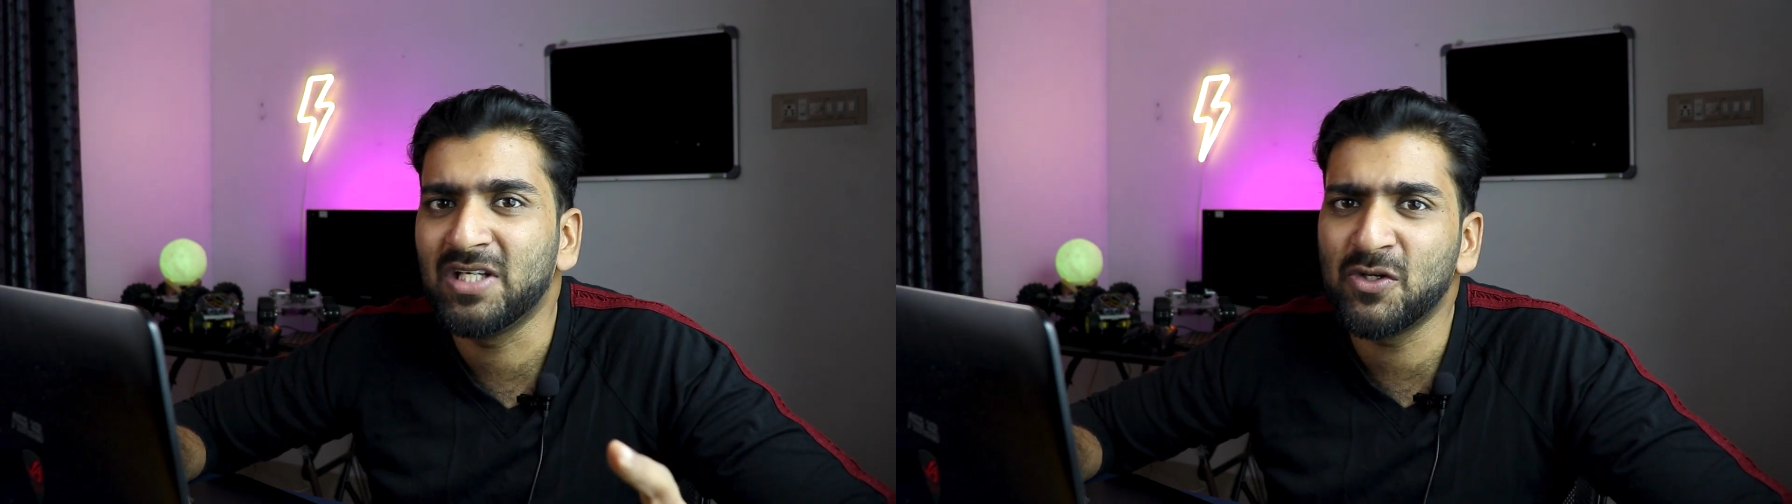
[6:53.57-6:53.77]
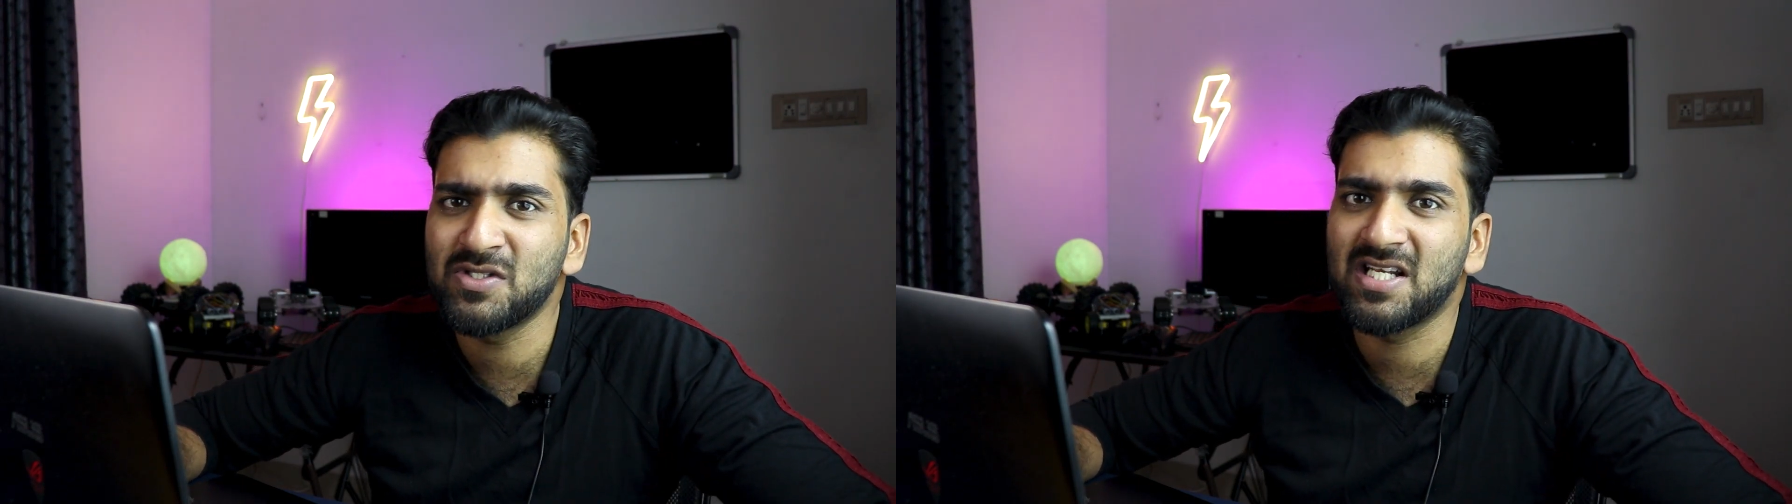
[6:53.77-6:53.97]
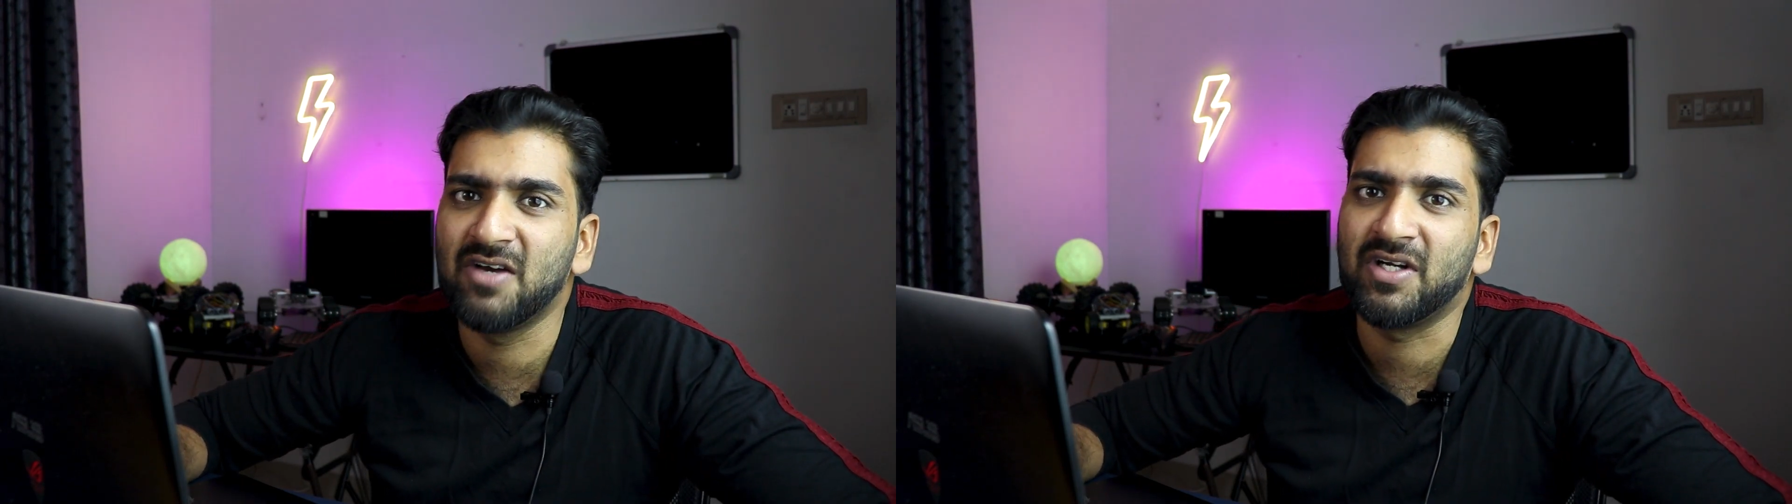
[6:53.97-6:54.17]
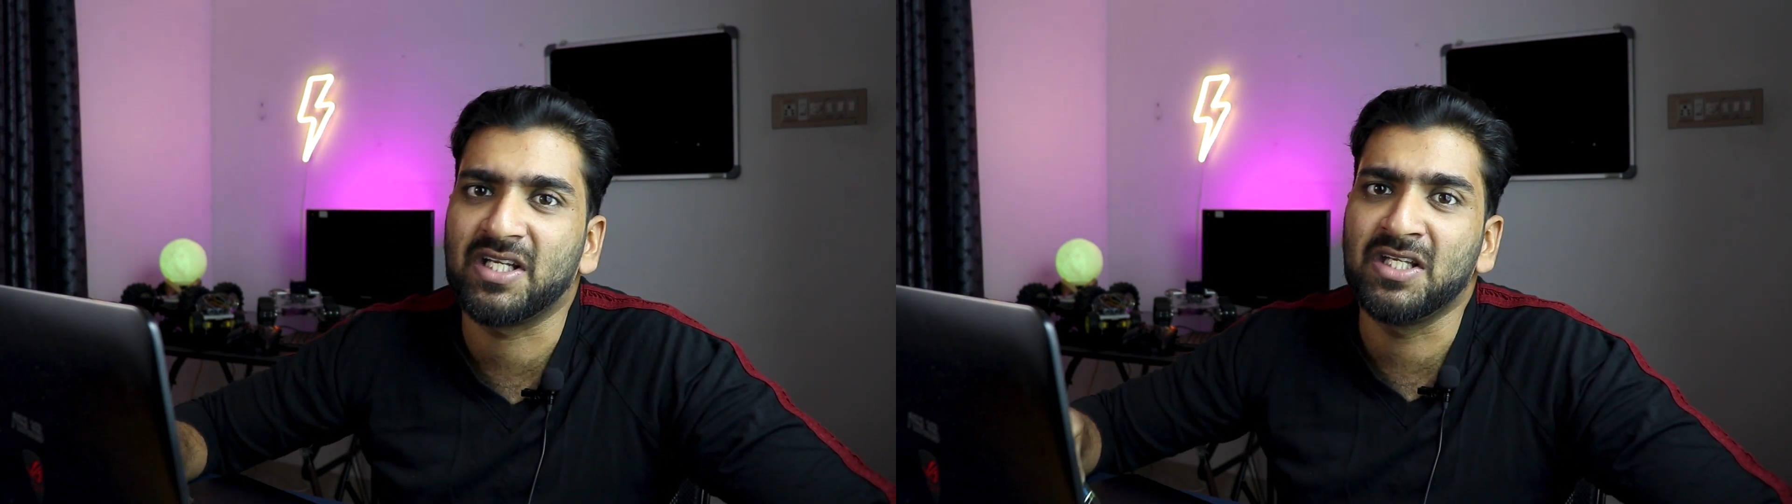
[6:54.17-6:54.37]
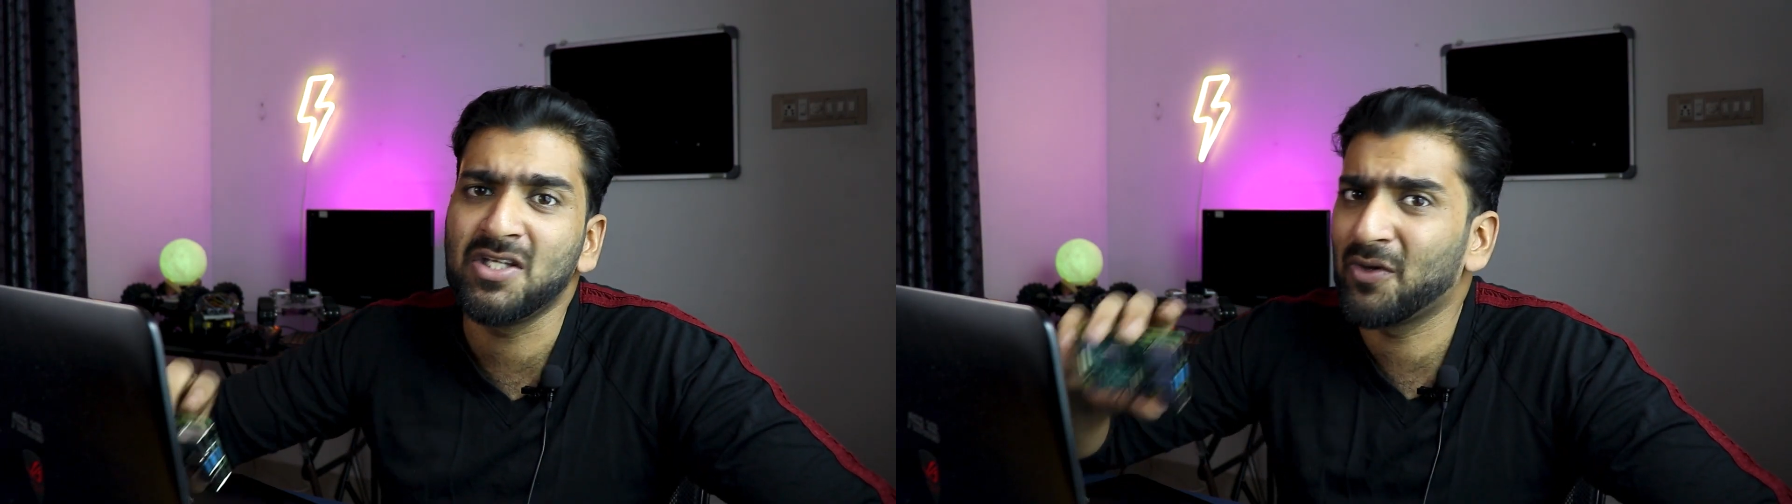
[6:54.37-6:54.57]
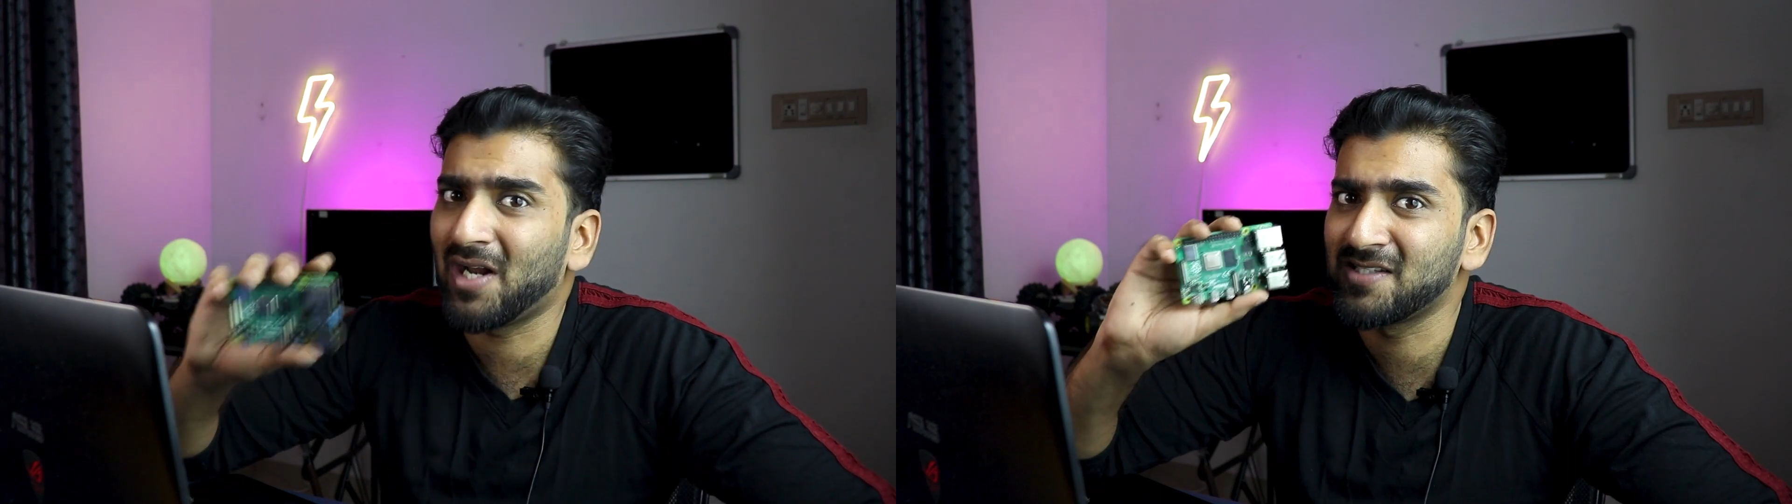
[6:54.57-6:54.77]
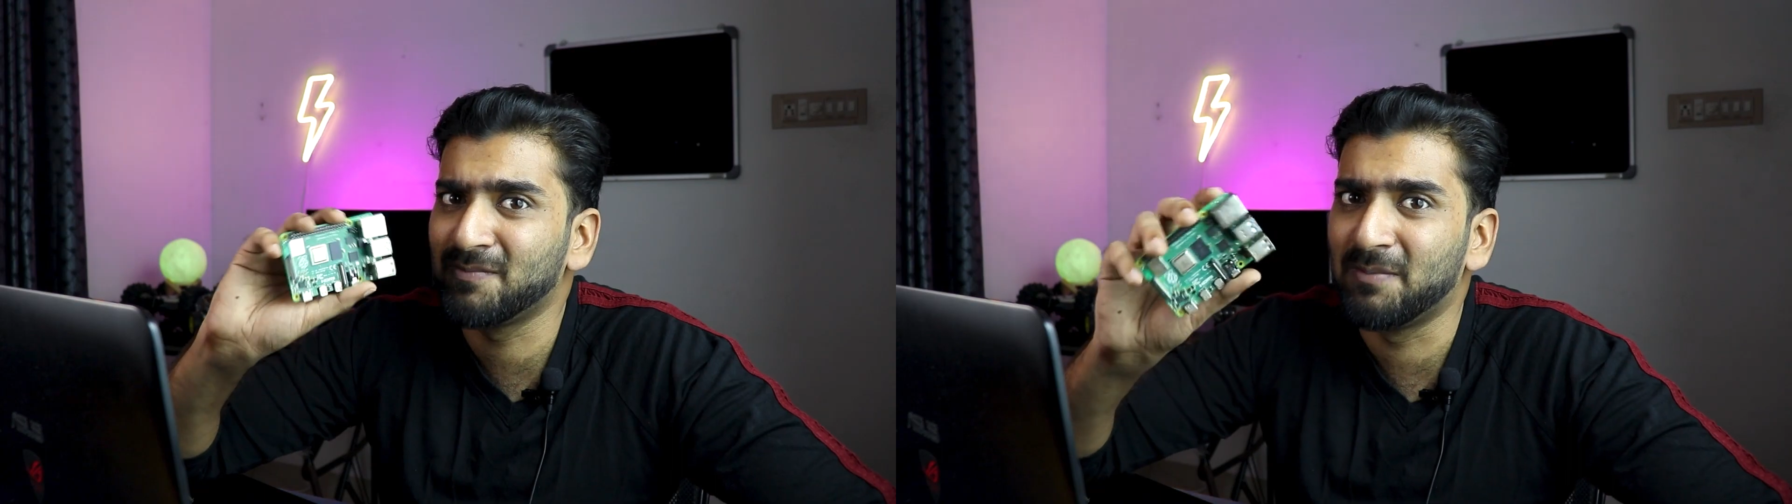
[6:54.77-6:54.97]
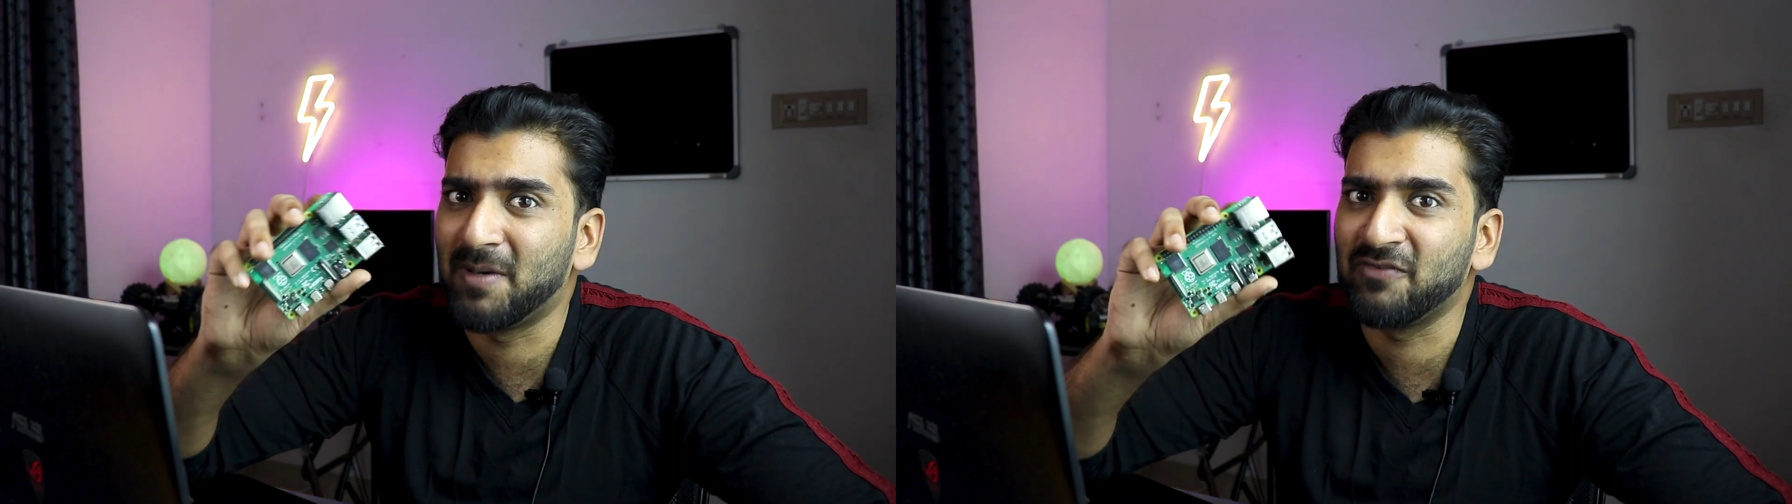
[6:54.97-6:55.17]
Windows 11 in your
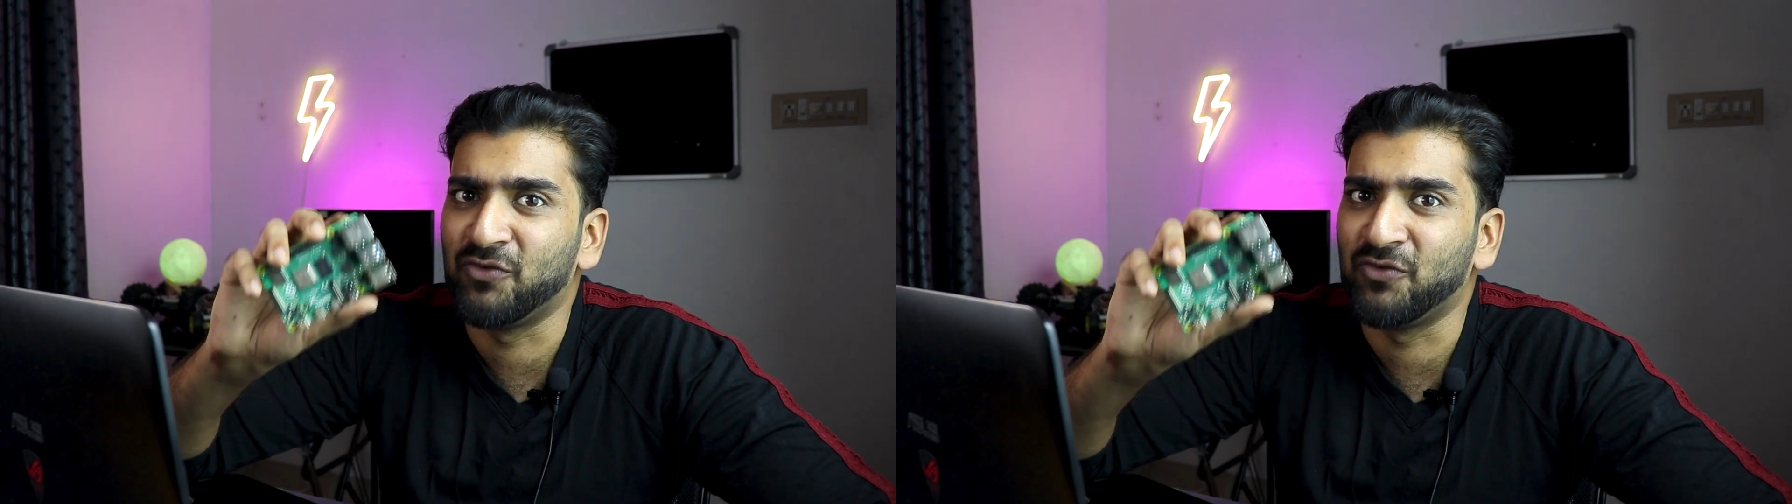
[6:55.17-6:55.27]
Raspberry Pi